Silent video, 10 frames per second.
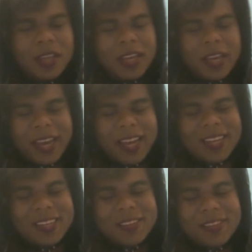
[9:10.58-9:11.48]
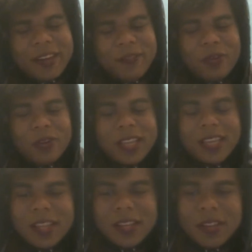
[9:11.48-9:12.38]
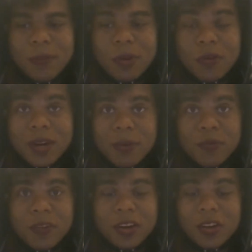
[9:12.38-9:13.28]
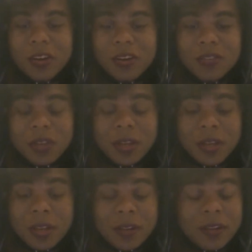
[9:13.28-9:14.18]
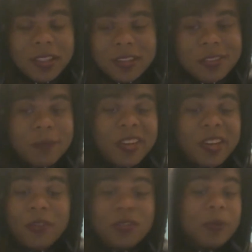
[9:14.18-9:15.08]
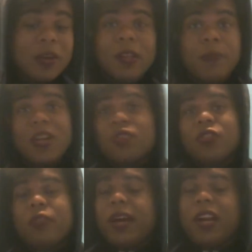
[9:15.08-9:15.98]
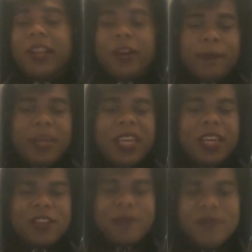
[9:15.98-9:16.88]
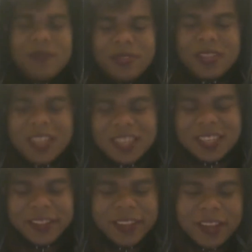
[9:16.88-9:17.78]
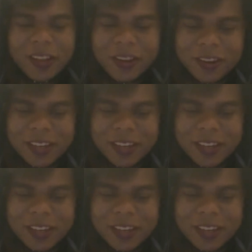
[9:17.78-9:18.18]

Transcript: And after like uh, nothing but rapid fire codes, this video was apparently brought to us by the letter B. All right.